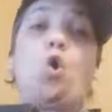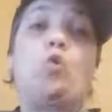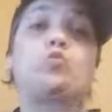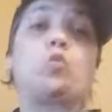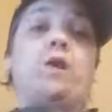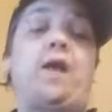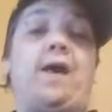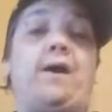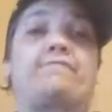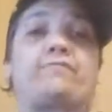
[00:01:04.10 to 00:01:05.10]
one
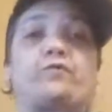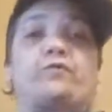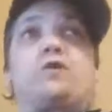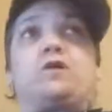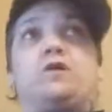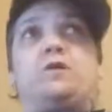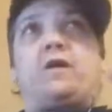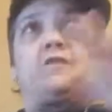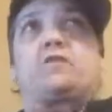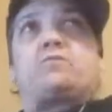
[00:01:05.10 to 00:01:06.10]
after, um, I think
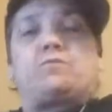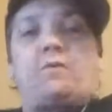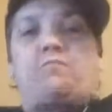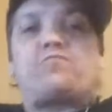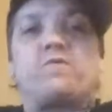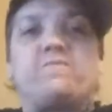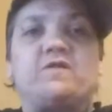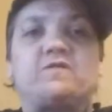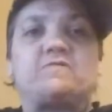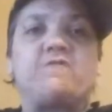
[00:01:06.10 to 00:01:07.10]
the previous
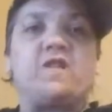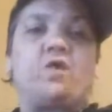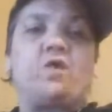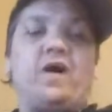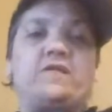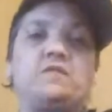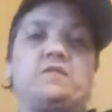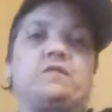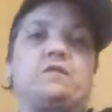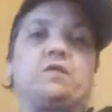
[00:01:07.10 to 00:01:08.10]
video I did
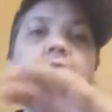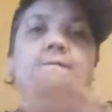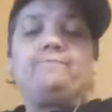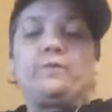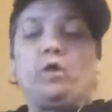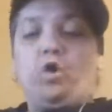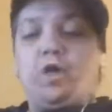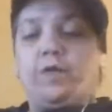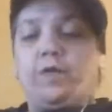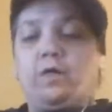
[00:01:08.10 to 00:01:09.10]
on,
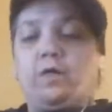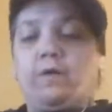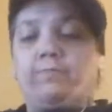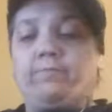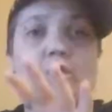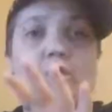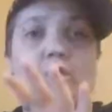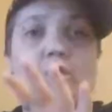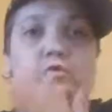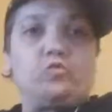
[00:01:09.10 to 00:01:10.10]

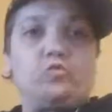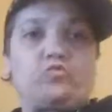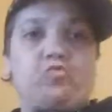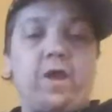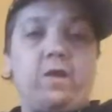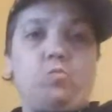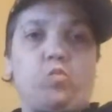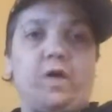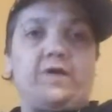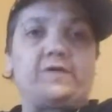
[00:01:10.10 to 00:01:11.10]
um, crate
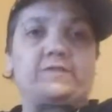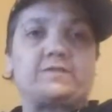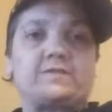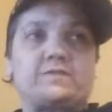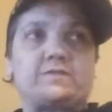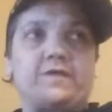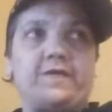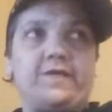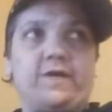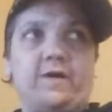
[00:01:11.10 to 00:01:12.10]
was the,
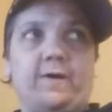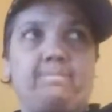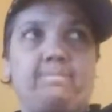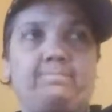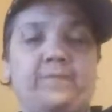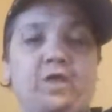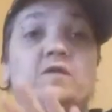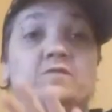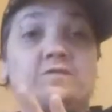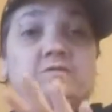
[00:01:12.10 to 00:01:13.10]
um,
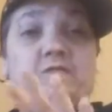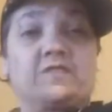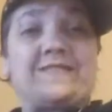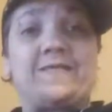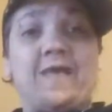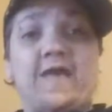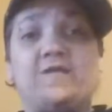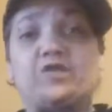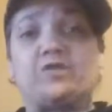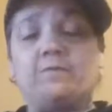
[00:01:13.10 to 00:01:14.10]
the
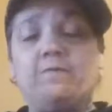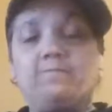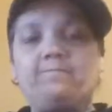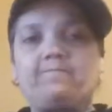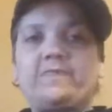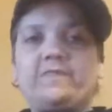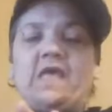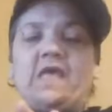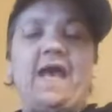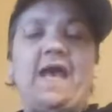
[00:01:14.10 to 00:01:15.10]
Slaycation.
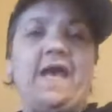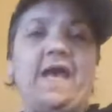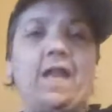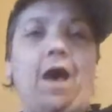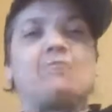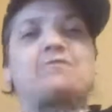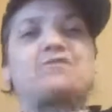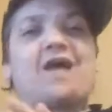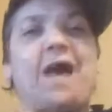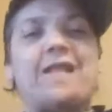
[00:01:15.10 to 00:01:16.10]
And I was kind
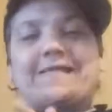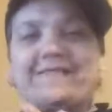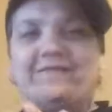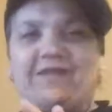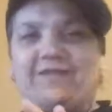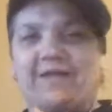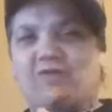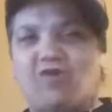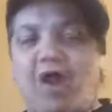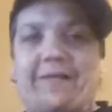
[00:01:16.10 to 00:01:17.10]
of, like, trying
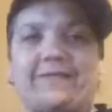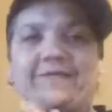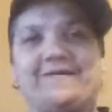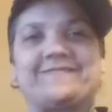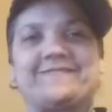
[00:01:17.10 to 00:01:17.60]
to guess